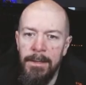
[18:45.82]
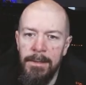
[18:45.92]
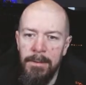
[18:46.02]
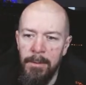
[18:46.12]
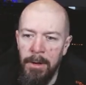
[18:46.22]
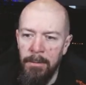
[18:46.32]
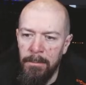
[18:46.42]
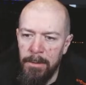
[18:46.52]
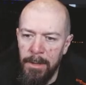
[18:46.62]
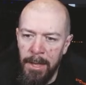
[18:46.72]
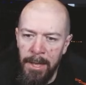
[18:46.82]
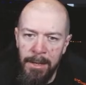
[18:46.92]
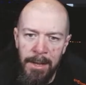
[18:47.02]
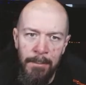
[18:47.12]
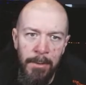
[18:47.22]
There we go.
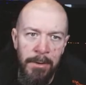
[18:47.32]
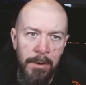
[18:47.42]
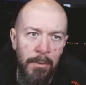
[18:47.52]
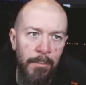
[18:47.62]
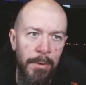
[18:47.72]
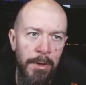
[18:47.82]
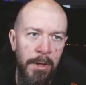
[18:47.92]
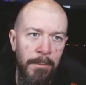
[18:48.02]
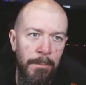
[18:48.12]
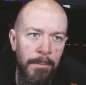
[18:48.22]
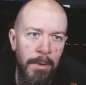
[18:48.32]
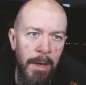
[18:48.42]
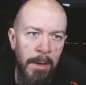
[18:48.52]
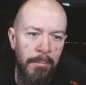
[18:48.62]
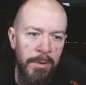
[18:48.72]
And I'm gonna open up
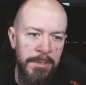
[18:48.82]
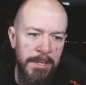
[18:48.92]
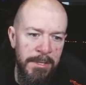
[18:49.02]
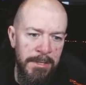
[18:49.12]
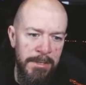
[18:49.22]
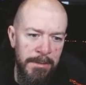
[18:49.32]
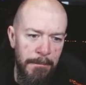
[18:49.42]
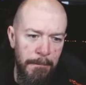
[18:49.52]
a process